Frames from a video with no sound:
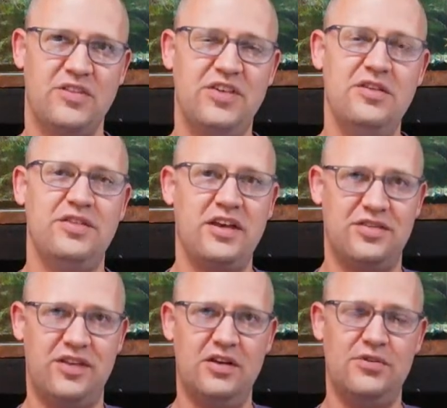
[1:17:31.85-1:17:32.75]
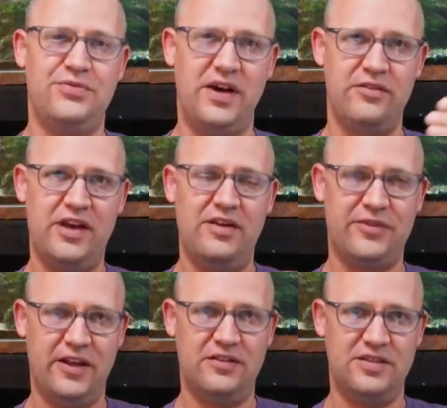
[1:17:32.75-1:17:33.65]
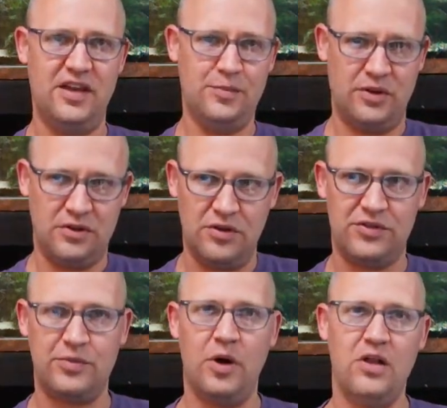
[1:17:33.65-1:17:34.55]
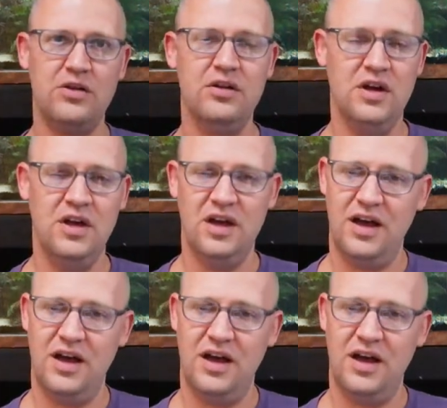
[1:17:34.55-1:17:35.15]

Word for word: say it's like a standard 5.5-gallon tank, but a little smaller.